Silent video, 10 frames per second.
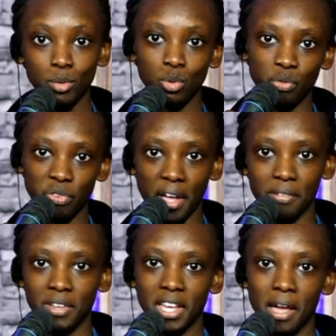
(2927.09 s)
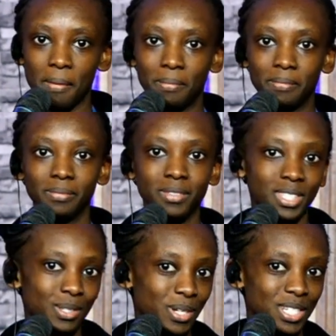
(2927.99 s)
to 5 a.m.
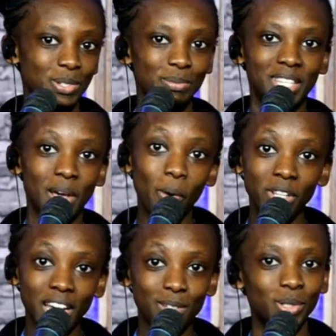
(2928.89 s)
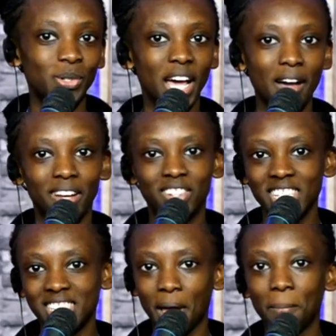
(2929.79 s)
So it will be the whole night. We're going to have a
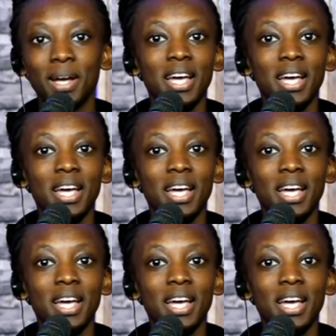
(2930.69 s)
great time.